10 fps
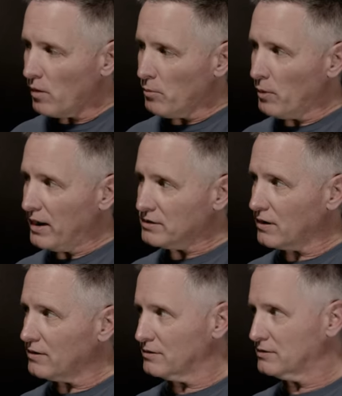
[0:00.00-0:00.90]
But when I
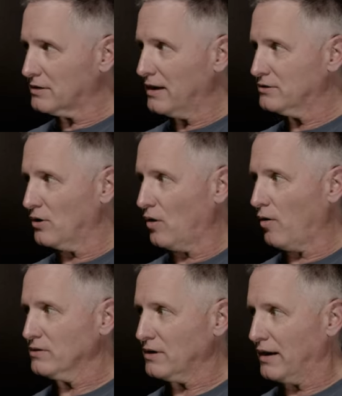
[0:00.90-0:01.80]
saw it on Sideshow,
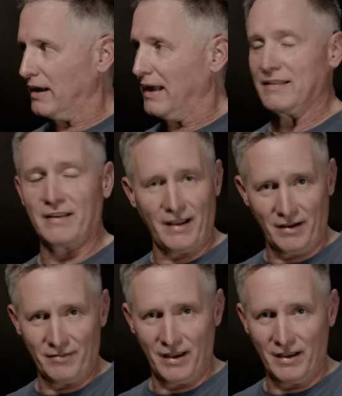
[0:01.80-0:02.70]
I was like, I got to
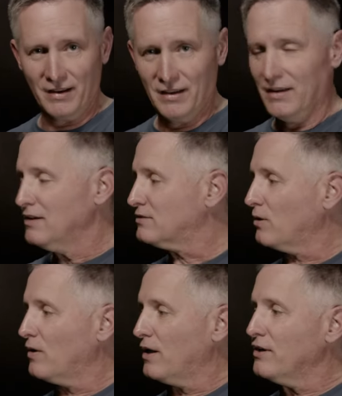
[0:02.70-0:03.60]
have that.
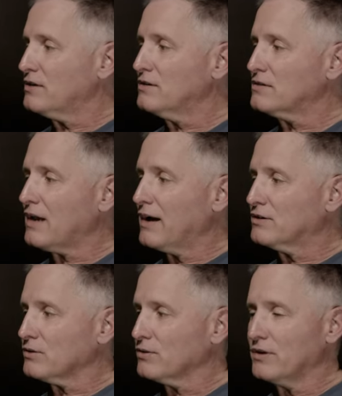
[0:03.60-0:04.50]
So uh, this is
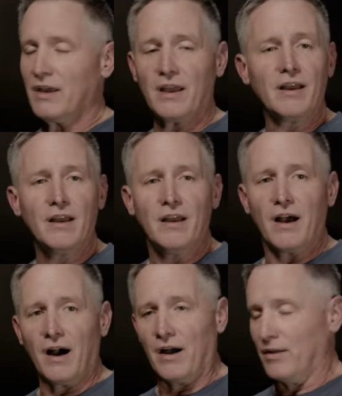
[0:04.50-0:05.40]
actually
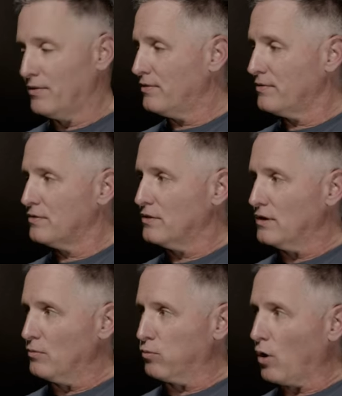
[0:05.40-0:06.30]
uh,
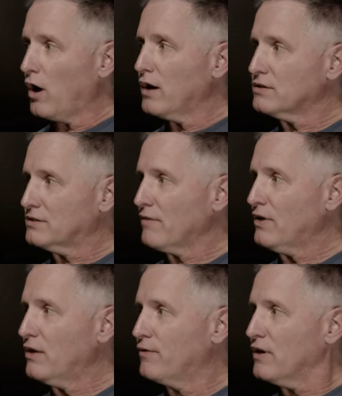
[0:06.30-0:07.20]
the Ross
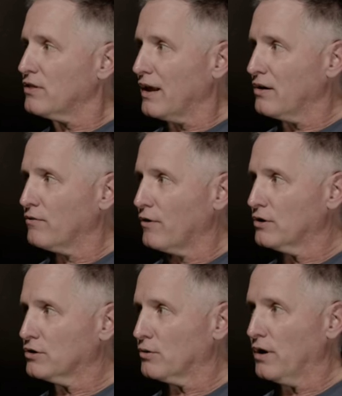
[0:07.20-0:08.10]
75th
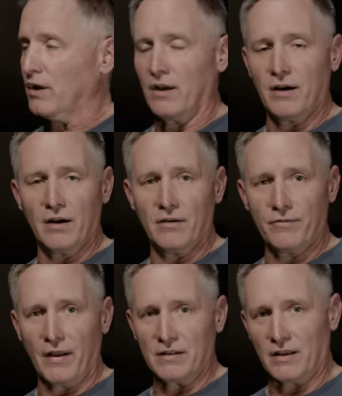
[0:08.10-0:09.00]
anniversary of
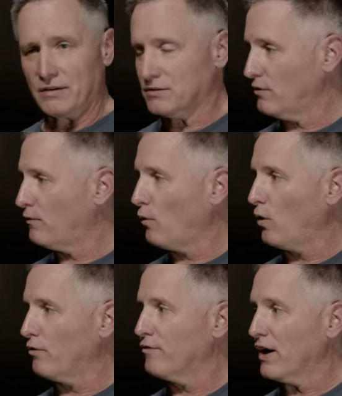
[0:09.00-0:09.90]
Fantastic
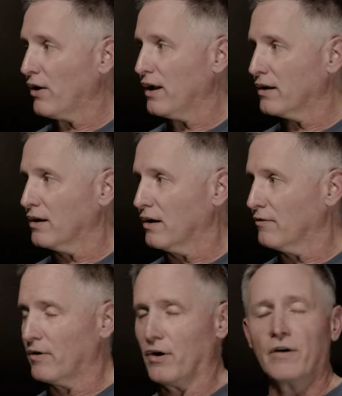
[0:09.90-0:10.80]
Four variant
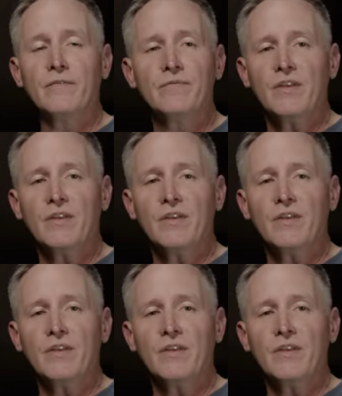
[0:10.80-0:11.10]
cover,